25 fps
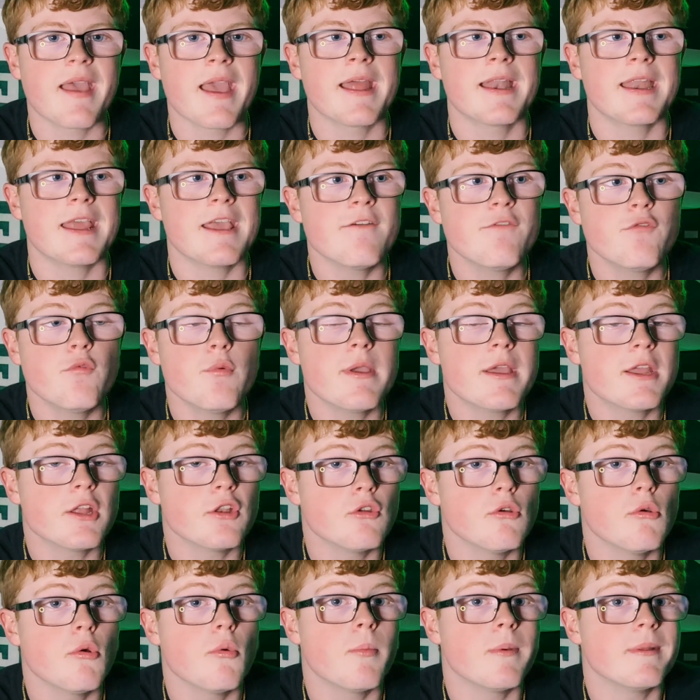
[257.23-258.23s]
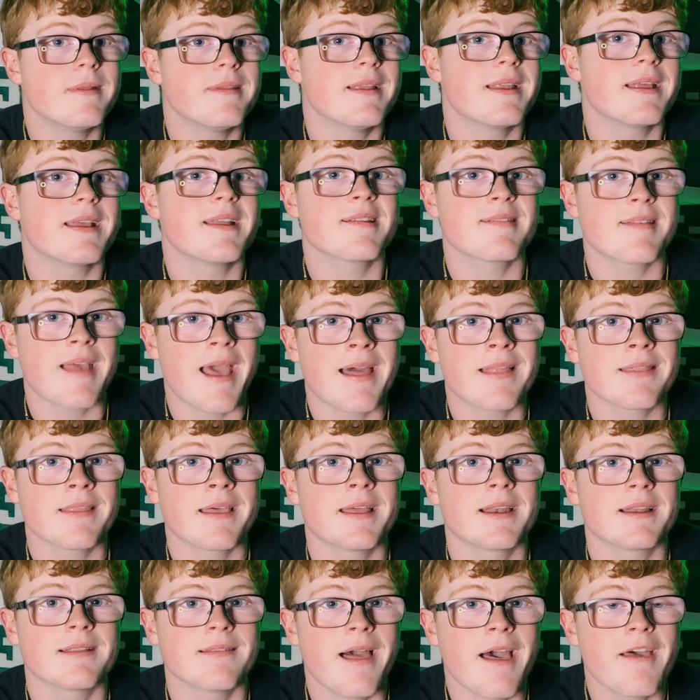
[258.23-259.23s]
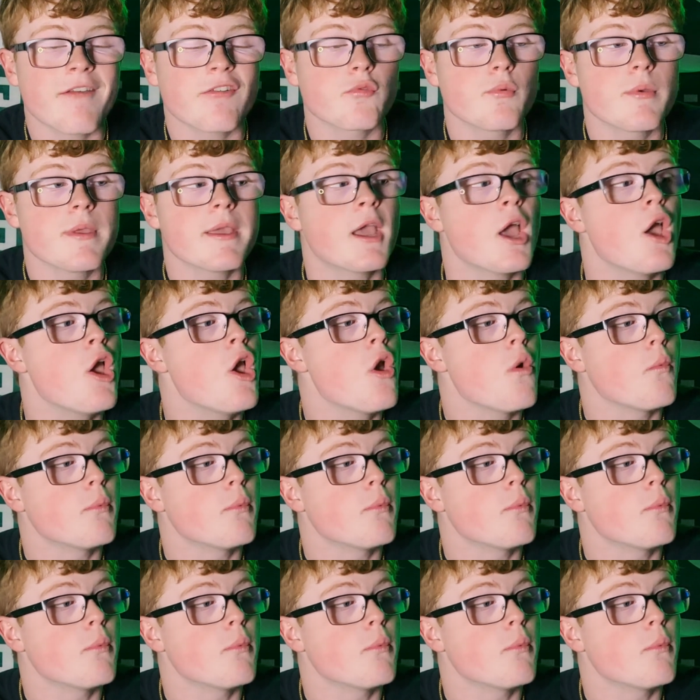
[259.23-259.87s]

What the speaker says: And if we can do what we did against Atlanta last week,